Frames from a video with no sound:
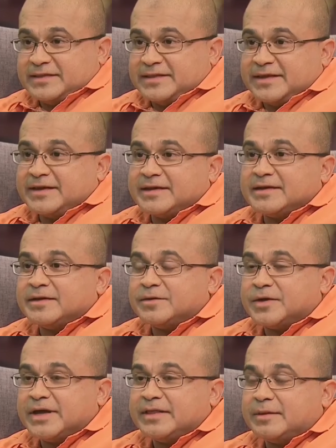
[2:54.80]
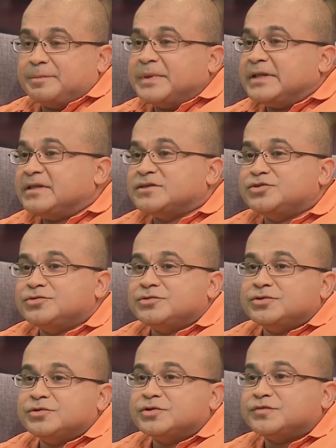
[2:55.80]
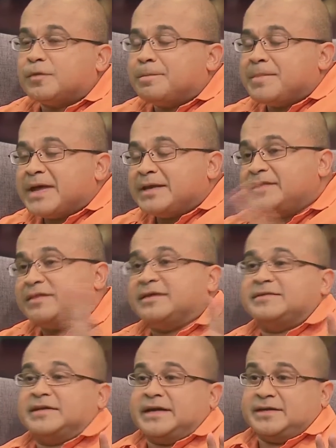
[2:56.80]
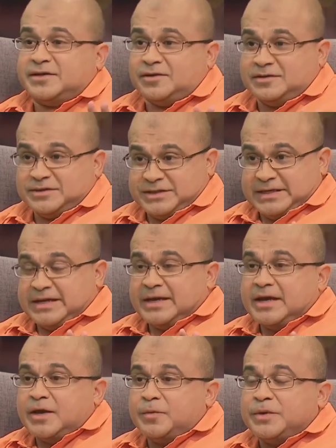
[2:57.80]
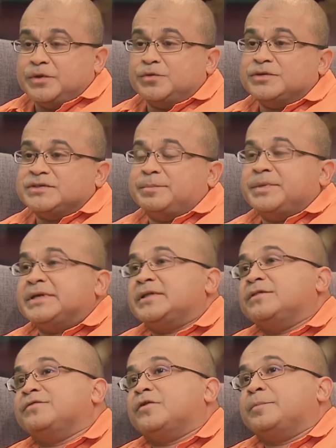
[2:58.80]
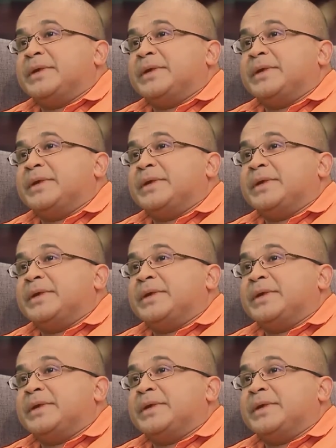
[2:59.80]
I think. Okay, the pill is used for many things in gynecology. We use the pill for